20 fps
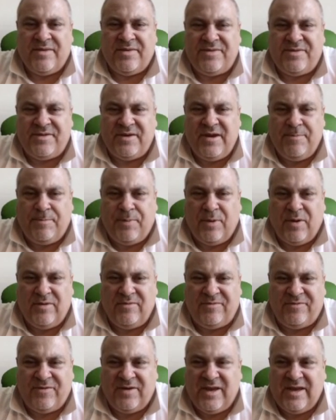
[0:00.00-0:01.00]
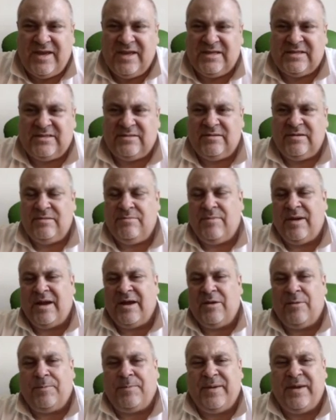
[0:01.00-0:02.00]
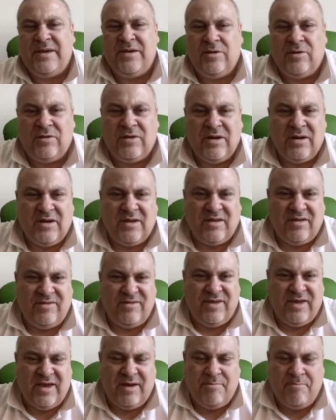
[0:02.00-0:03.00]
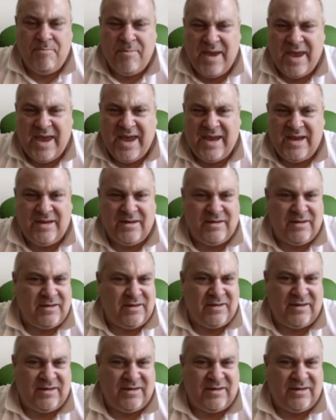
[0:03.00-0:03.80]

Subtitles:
3.3 is, in my opinion, the main